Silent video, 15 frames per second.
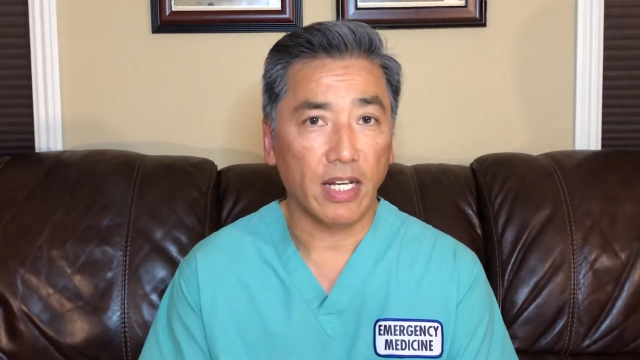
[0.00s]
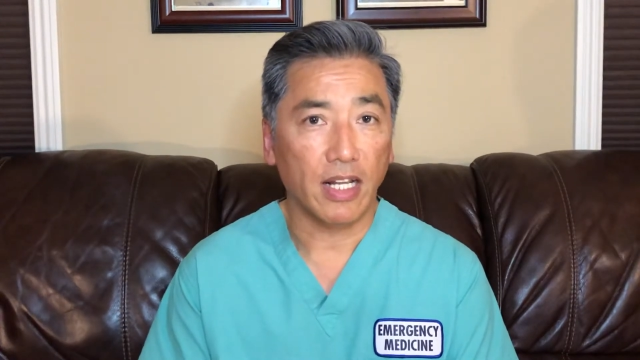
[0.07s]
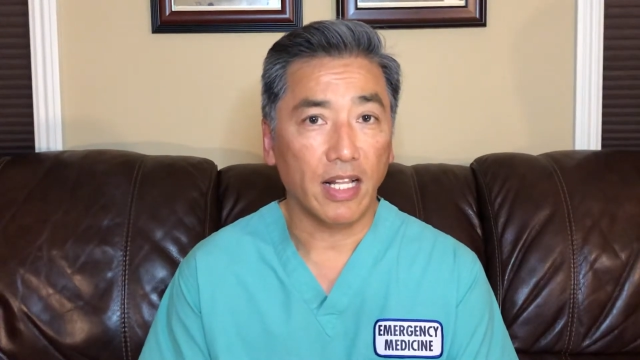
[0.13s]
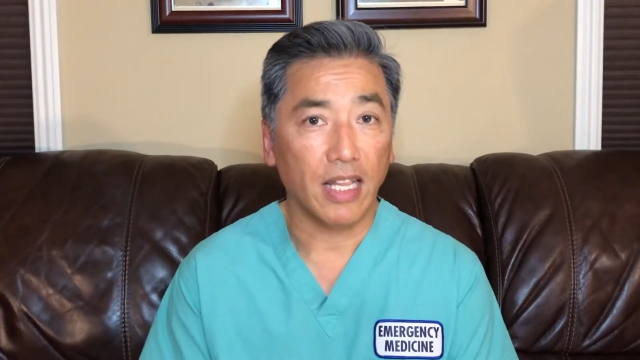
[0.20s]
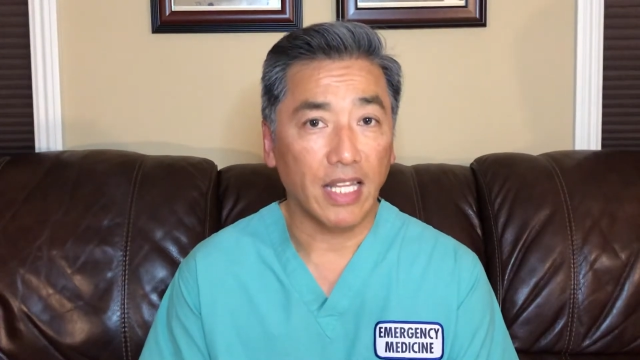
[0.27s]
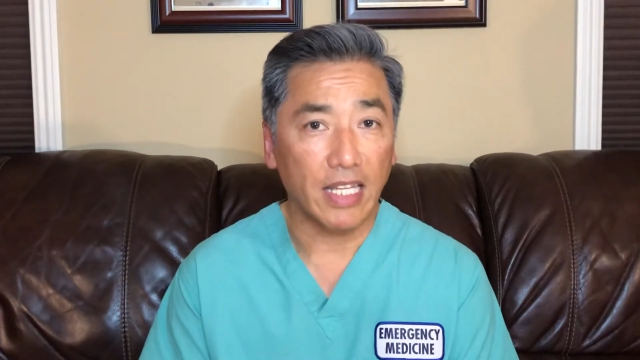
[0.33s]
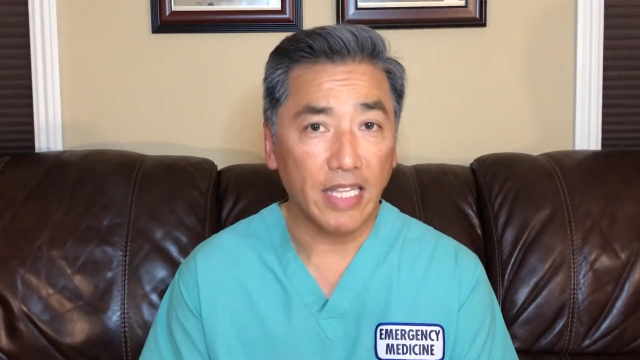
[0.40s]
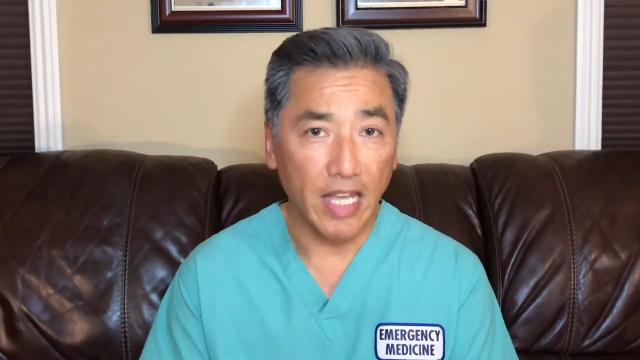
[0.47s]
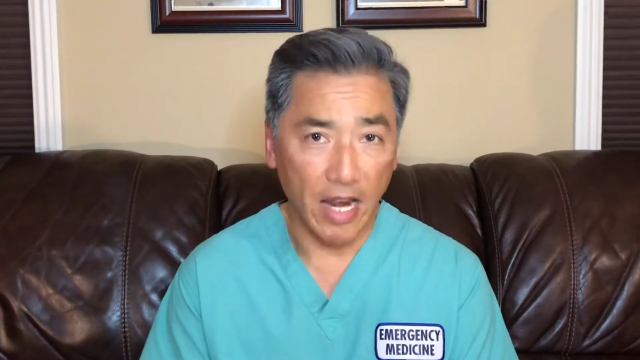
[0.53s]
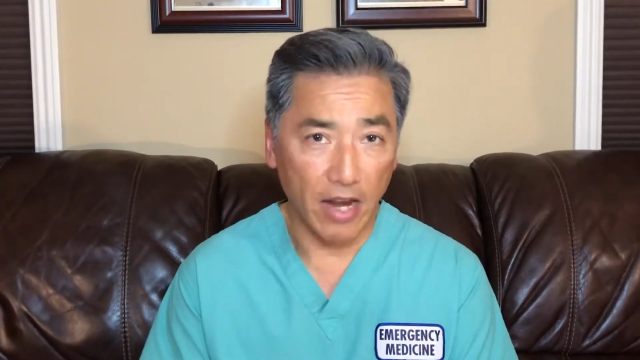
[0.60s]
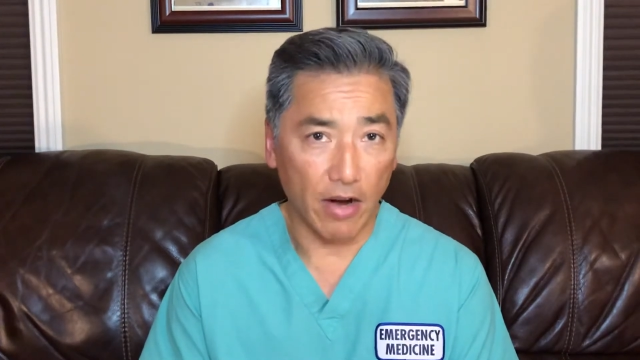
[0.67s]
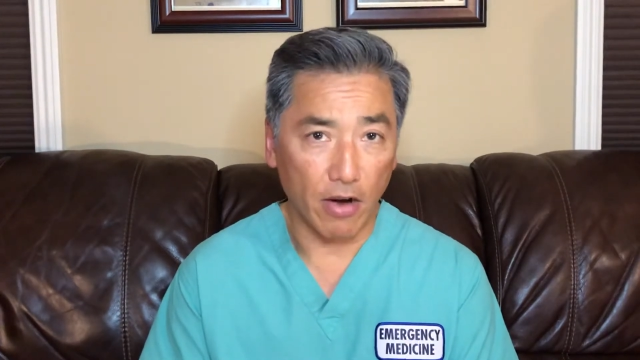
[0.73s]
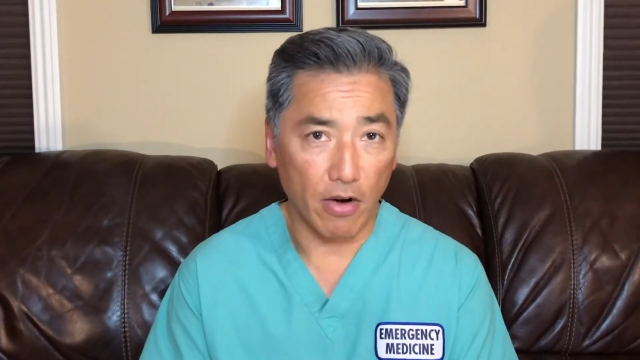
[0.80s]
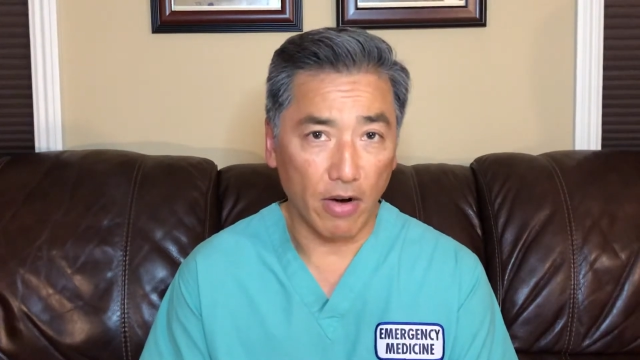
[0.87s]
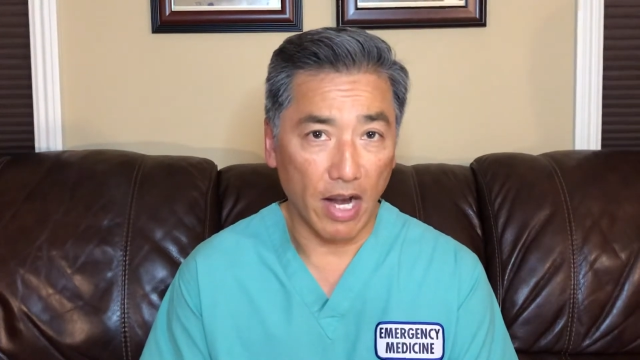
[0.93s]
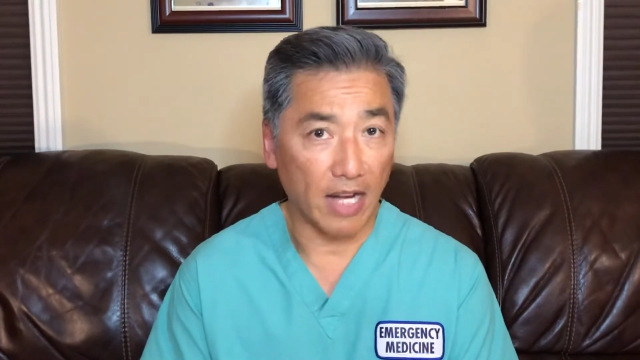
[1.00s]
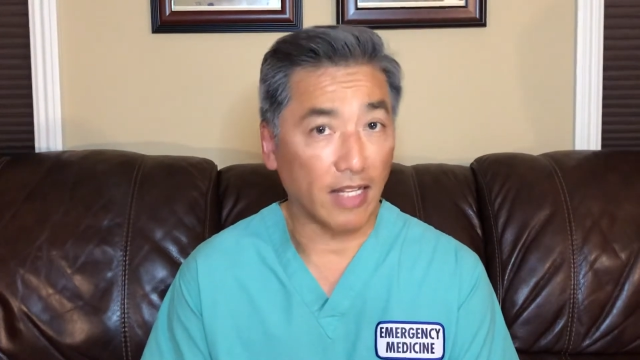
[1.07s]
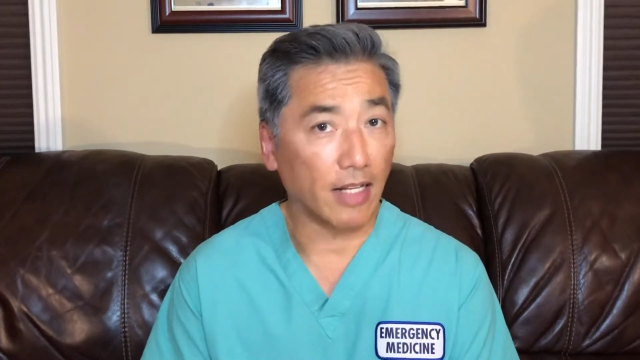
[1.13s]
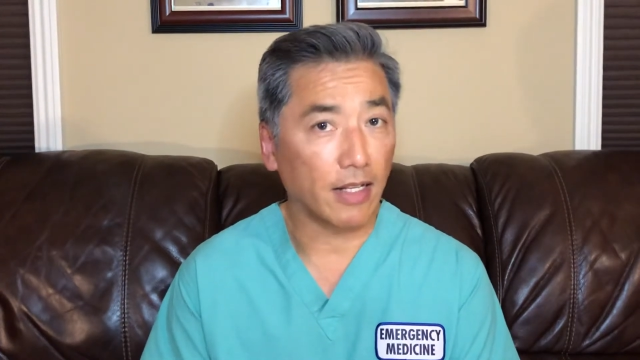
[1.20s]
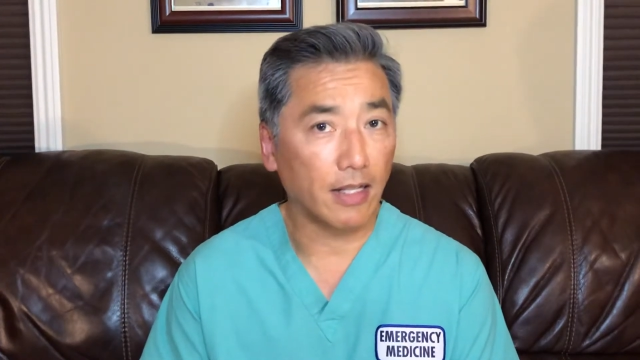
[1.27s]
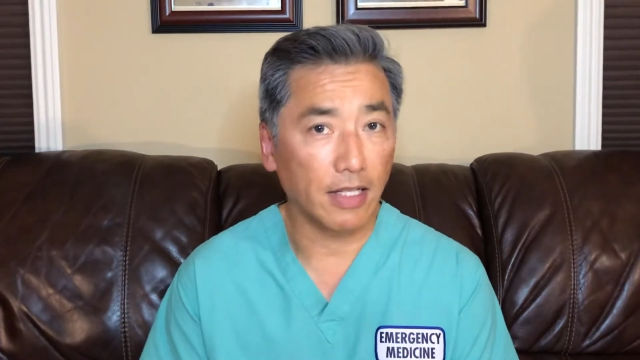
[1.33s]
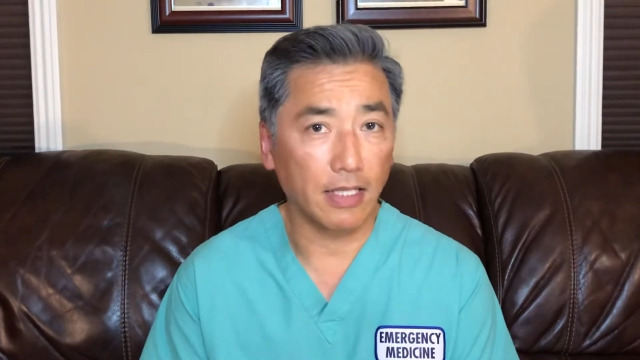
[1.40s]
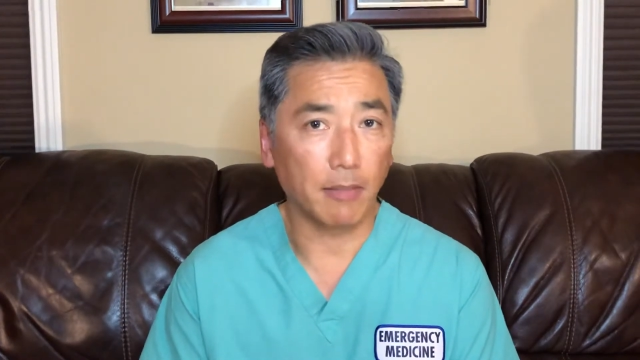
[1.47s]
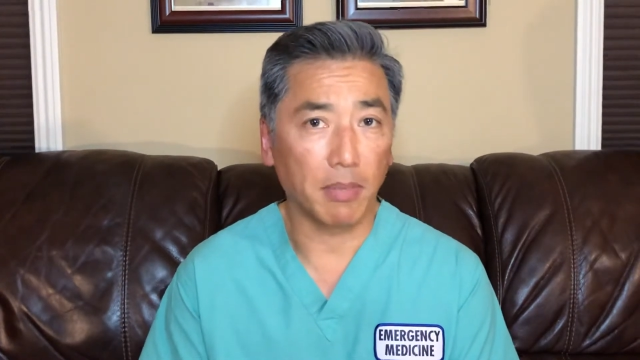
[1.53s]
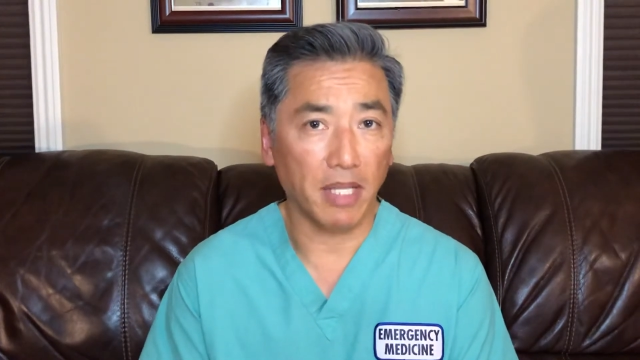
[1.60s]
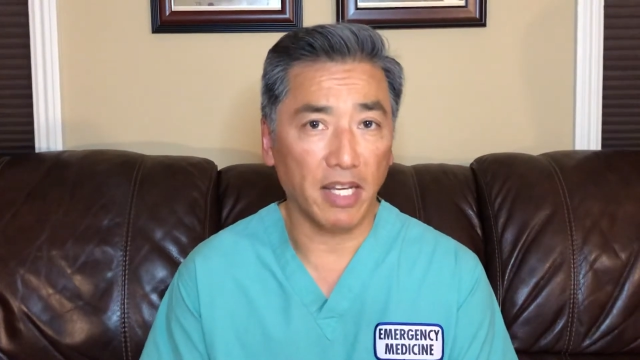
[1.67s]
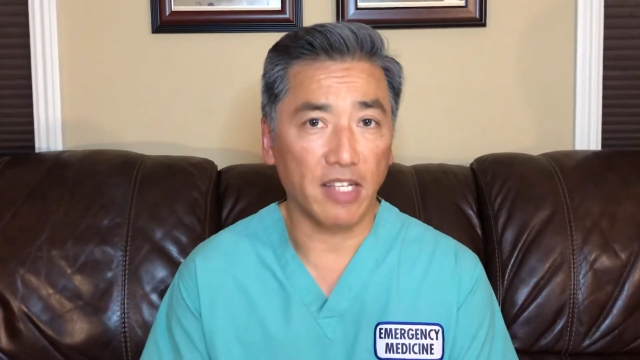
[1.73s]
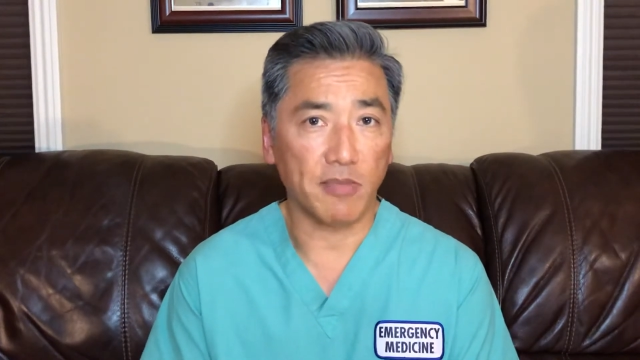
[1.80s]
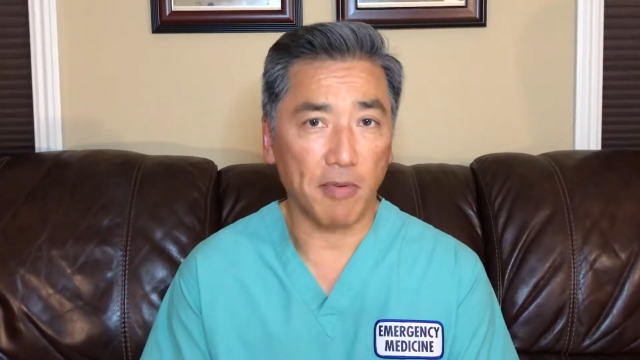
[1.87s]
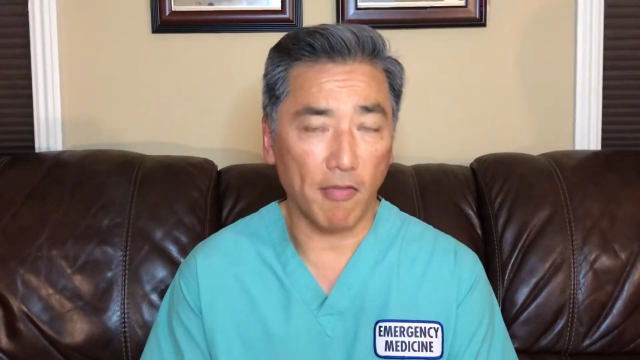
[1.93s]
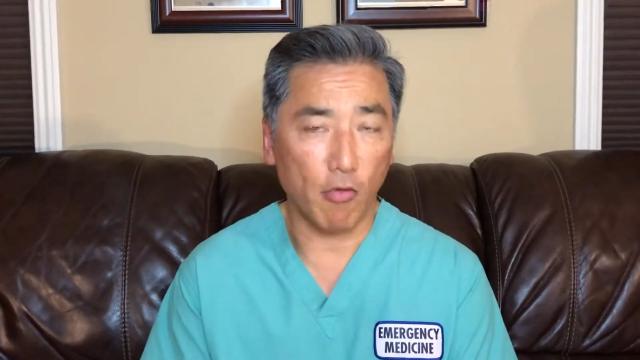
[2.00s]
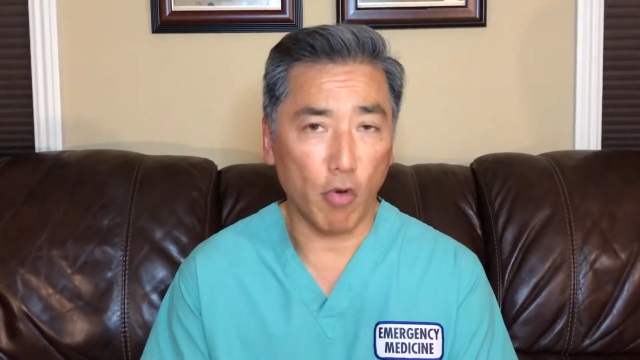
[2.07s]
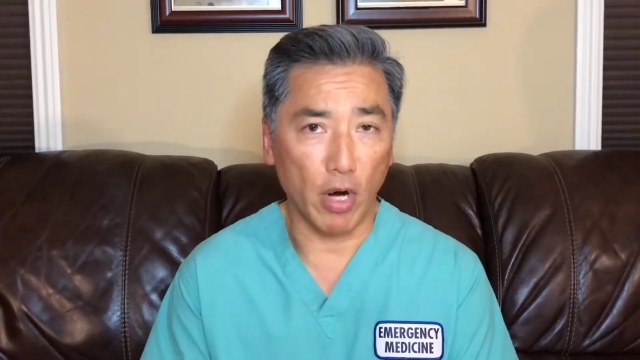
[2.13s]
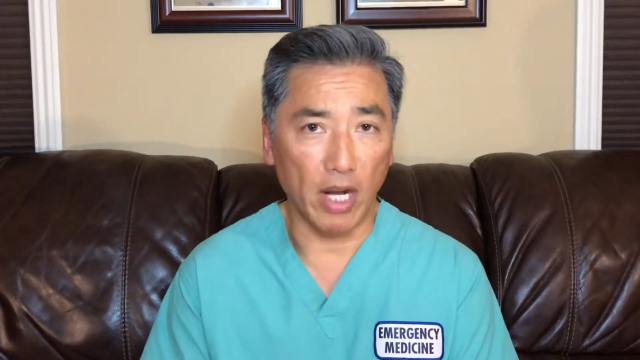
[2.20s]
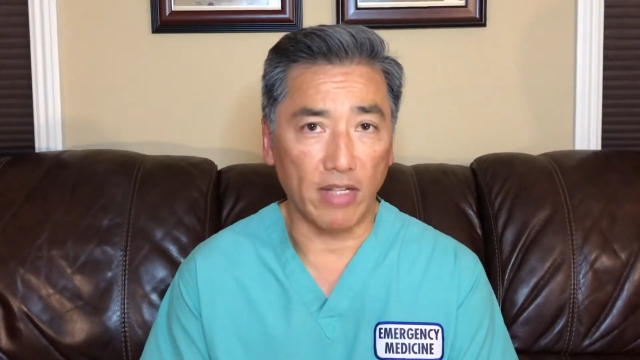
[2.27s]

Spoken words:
clean the air and they clean the planes beforehand.